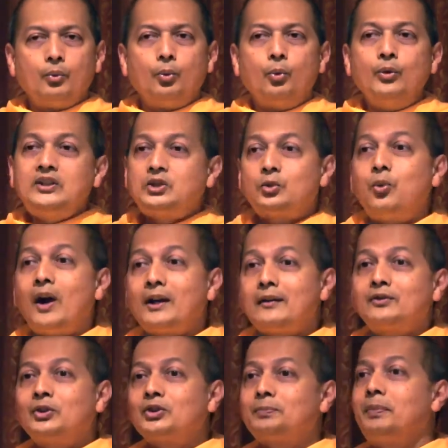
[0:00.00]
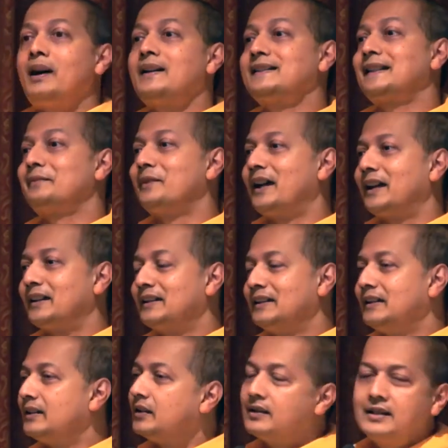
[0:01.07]
which one of those parts am I?
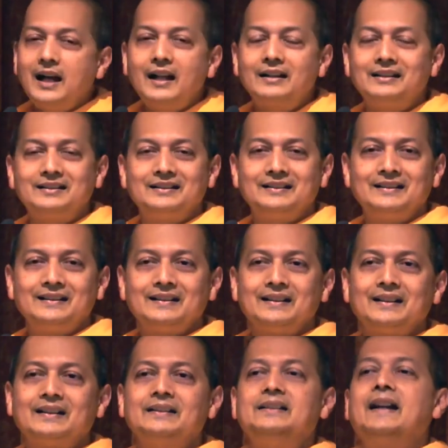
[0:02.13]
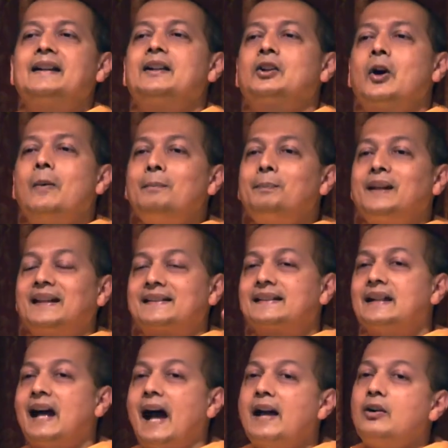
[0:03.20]
None. They are a complex.
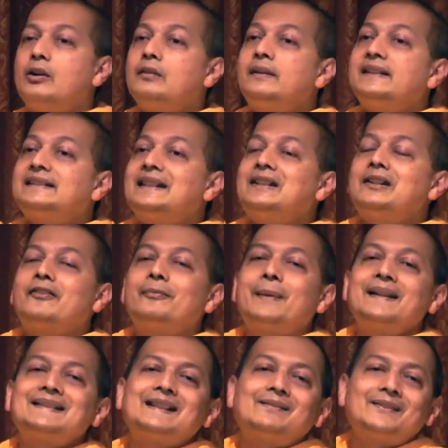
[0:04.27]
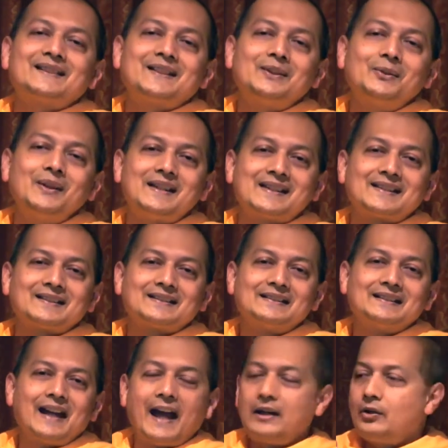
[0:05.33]
I always think of myself as a unit.
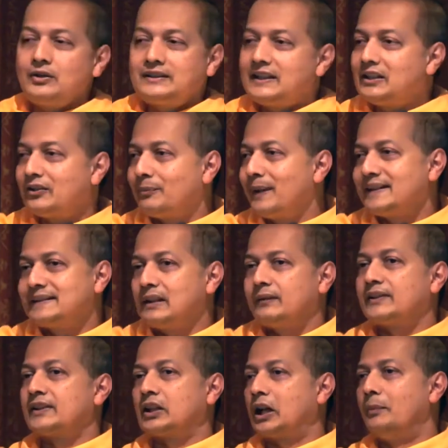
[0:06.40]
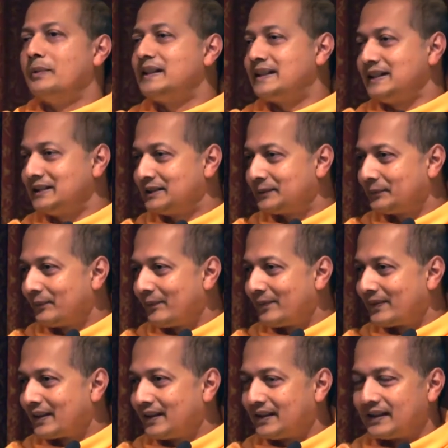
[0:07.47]
I don't think of myself as a committee.
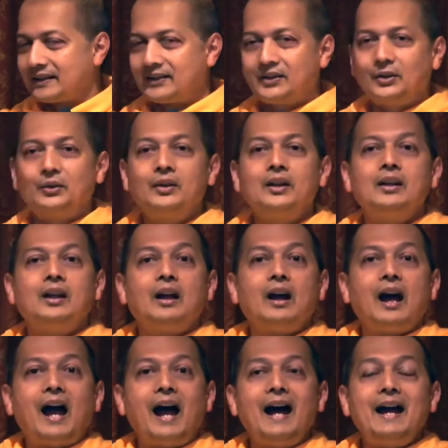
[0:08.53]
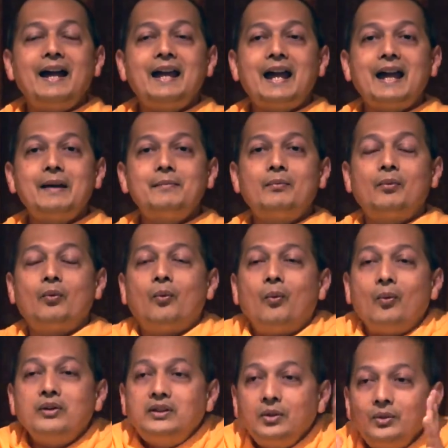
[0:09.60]
So I am
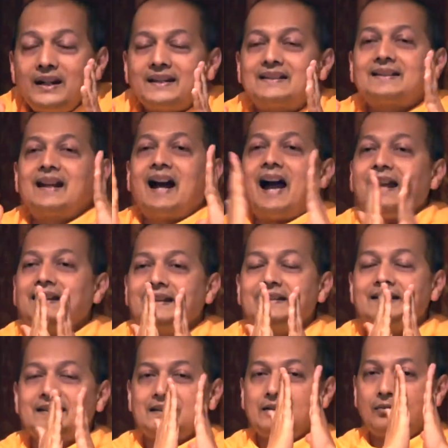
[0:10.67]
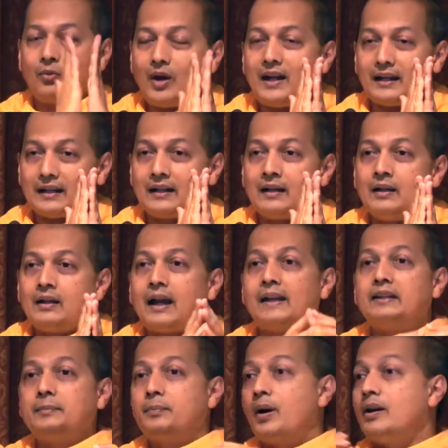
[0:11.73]
unit, identity, one,
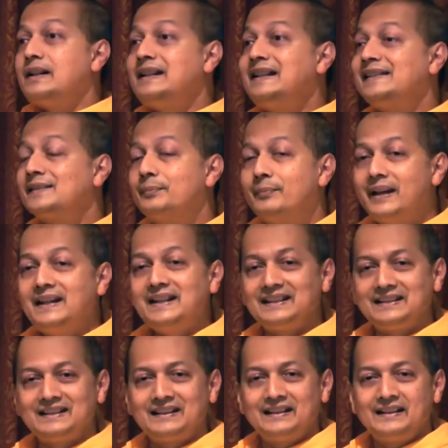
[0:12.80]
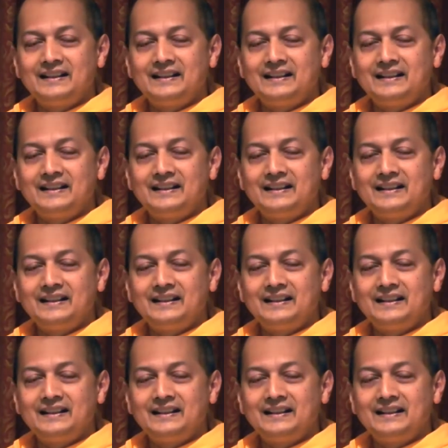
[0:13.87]
and the body is many.